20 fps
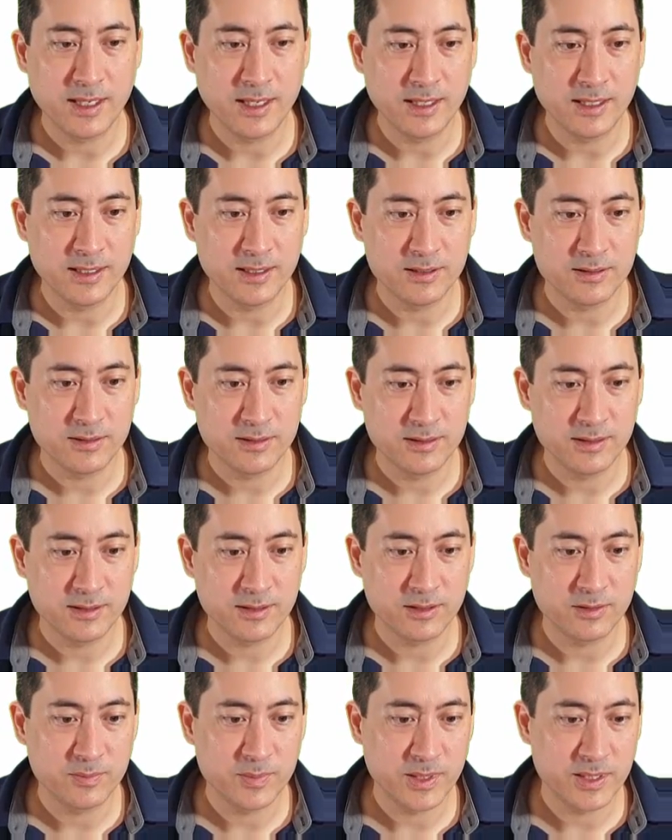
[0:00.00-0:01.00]
and ionic
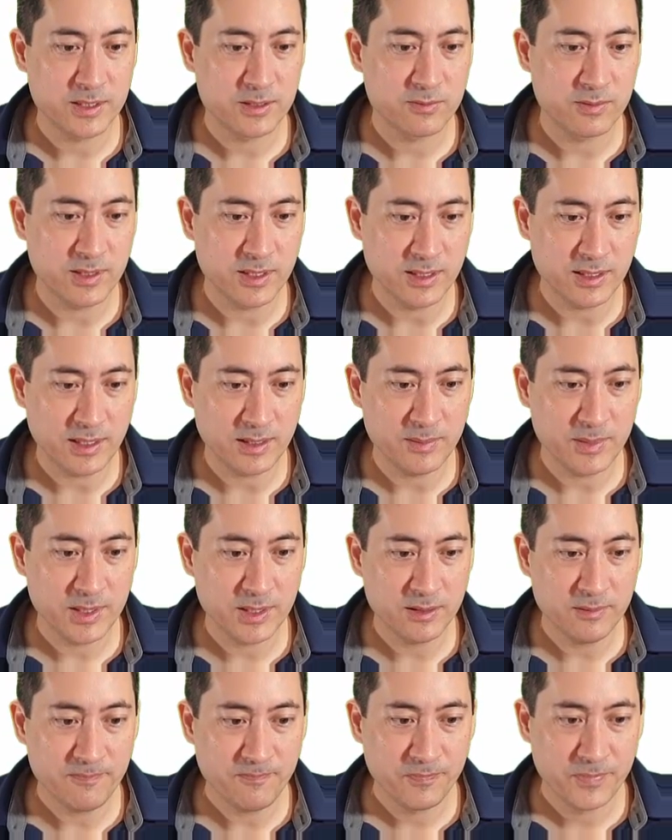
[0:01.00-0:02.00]
compounds when you're naming
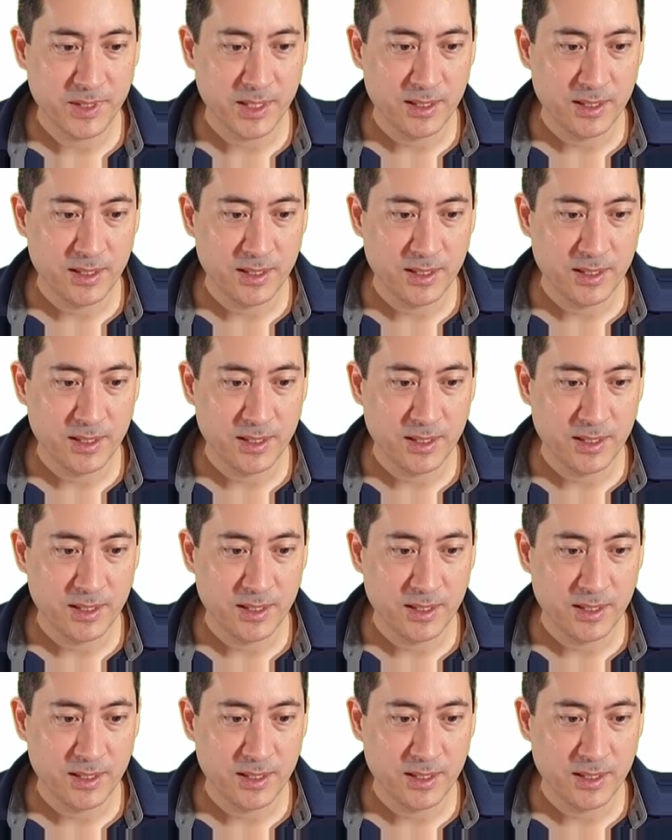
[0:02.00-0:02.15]
them.